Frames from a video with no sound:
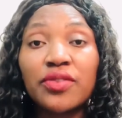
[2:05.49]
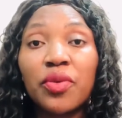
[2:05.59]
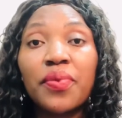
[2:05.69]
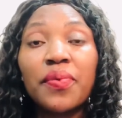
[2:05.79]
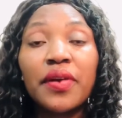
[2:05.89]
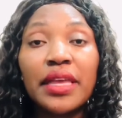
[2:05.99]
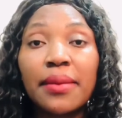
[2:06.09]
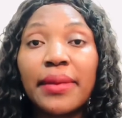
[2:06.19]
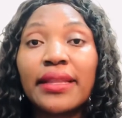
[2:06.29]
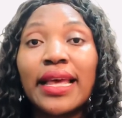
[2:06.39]
Some people
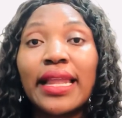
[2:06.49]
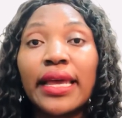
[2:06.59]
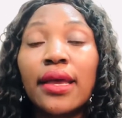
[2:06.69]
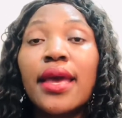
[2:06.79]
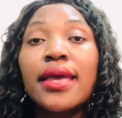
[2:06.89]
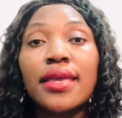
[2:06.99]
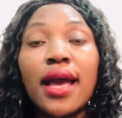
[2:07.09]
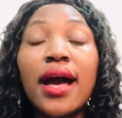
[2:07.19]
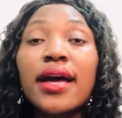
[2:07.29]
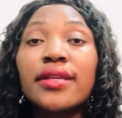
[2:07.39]
came and they're like,
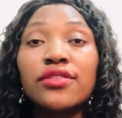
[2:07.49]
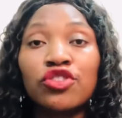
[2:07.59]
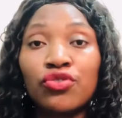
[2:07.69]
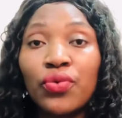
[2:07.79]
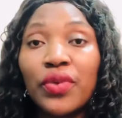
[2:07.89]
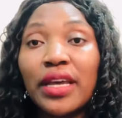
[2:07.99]
yeah, it's true,